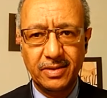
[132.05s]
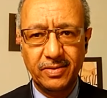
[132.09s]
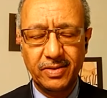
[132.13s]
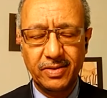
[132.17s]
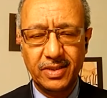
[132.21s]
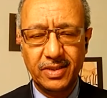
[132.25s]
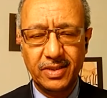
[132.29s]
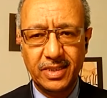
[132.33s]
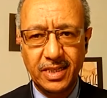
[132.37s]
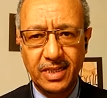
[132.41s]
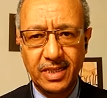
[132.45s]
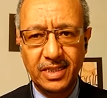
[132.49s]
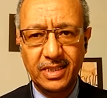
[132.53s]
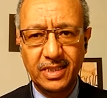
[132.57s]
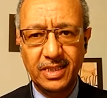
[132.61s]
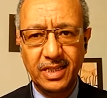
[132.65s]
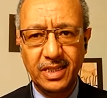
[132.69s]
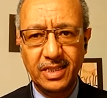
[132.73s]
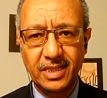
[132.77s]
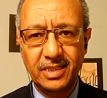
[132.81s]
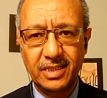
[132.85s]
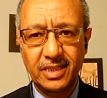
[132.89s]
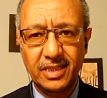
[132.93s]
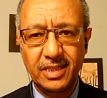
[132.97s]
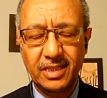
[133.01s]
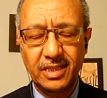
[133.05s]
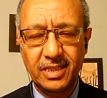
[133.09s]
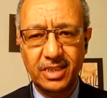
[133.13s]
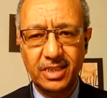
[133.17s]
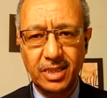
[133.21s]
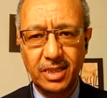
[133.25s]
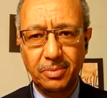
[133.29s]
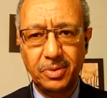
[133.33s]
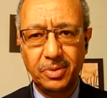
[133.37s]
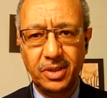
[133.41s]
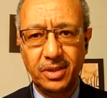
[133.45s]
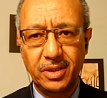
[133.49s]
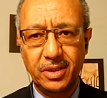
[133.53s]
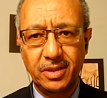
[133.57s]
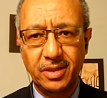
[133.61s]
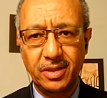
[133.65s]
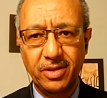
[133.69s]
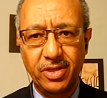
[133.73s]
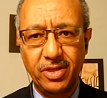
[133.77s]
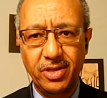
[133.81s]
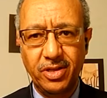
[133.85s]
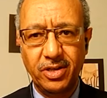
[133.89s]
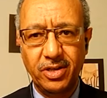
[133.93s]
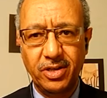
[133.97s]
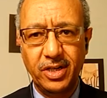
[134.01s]
since its inception
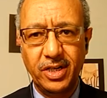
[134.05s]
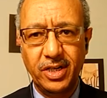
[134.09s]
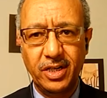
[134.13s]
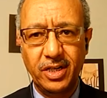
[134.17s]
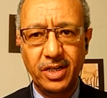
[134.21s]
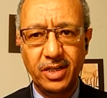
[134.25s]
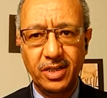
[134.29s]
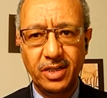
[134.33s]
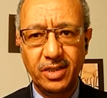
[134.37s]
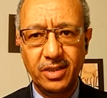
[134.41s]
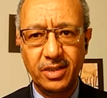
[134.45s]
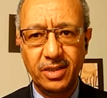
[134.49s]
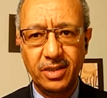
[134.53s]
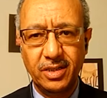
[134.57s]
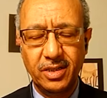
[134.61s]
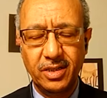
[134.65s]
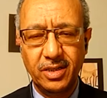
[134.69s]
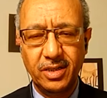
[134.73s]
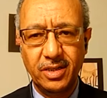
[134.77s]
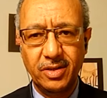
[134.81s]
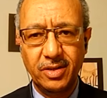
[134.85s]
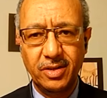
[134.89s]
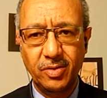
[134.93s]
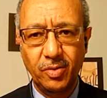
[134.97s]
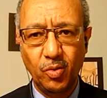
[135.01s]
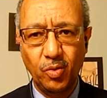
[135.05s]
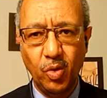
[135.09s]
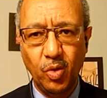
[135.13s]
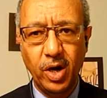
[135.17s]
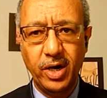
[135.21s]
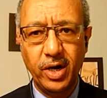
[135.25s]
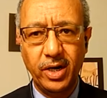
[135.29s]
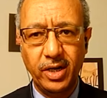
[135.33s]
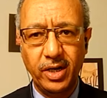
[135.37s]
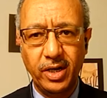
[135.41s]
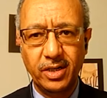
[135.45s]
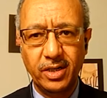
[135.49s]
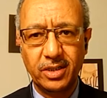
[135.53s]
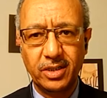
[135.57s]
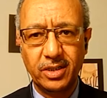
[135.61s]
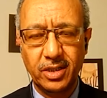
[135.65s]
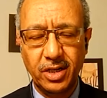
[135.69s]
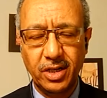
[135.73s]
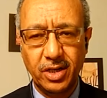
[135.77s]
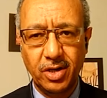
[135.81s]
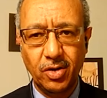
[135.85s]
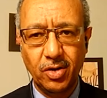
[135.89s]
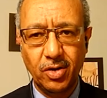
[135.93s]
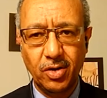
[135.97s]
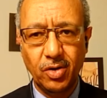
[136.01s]
31 years
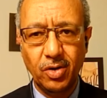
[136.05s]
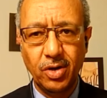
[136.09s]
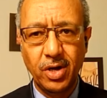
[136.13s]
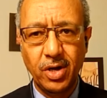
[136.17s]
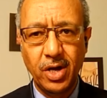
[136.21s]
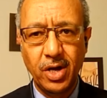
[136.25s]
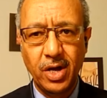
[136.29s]
ago,